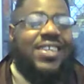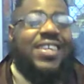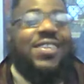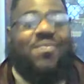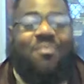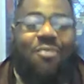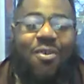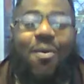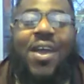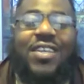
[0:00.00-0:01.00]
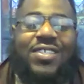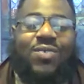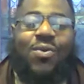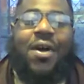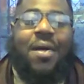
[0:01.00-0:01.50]
in more ways
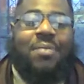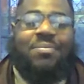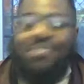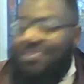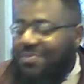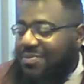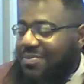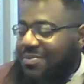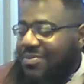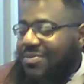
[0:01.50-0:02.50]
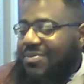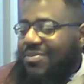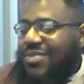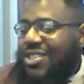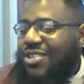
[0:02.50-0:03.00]
than one.
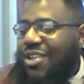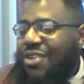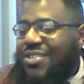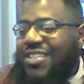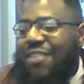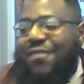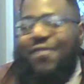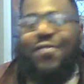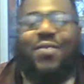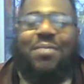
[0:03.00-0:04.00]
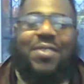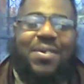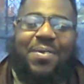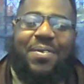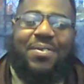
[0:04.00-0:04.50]
You know, it's different for women.
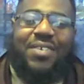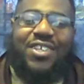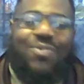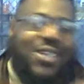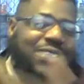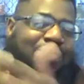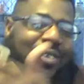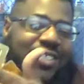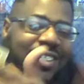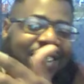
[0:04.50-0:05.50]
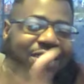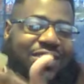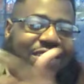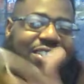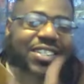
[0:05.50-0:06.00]
That's why this bossy
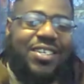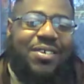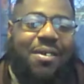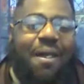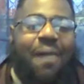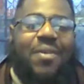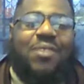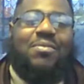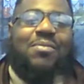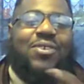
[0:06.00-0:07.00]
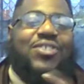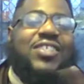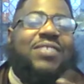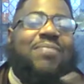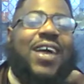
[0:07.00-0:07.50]
energy is here. Most of
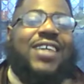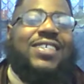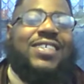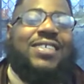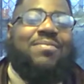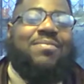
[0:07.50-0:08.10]
these masculine